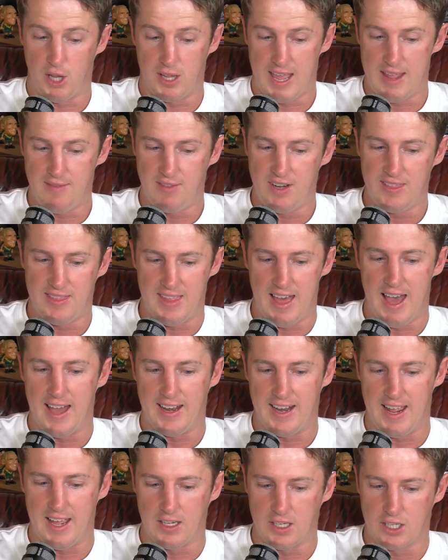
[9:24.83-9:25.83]
even in
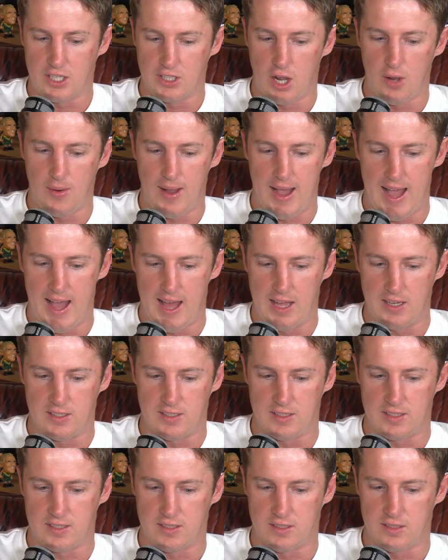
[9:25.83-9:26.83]
that, Lehi Hopoate
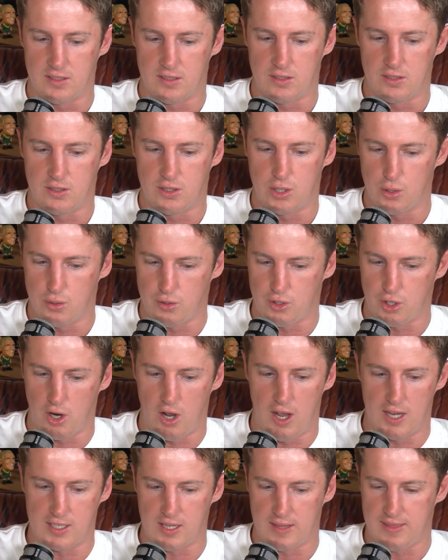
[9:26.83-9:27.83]
has 2
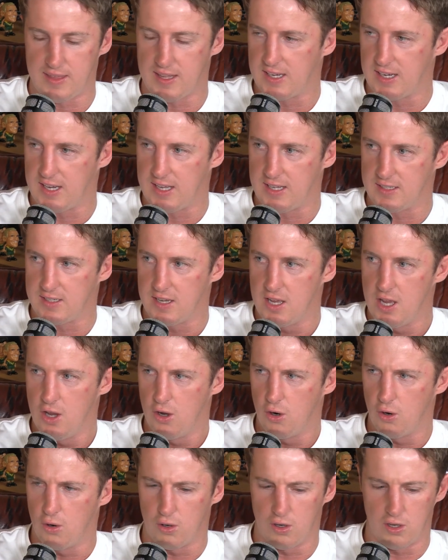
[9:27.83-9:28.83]
tries, I think it is,
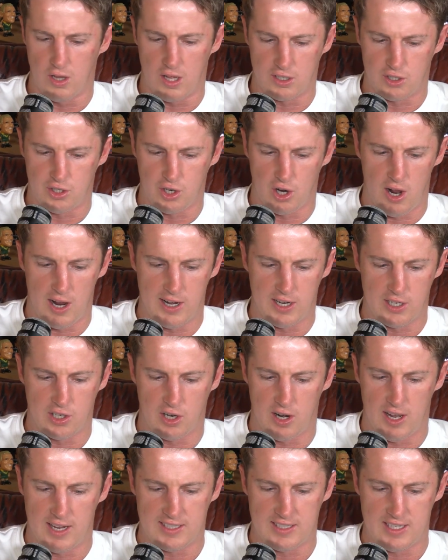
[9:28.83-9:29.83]
or like a try and a
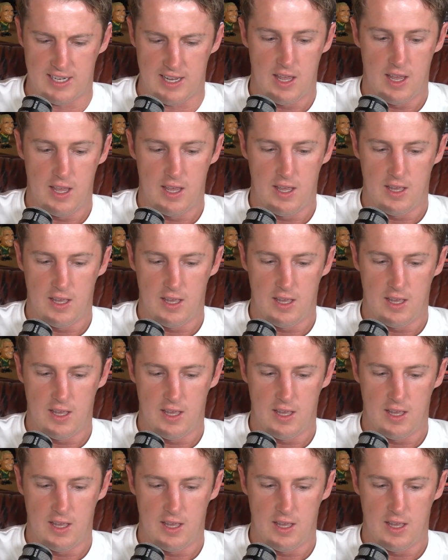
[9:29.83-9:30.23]
try assist.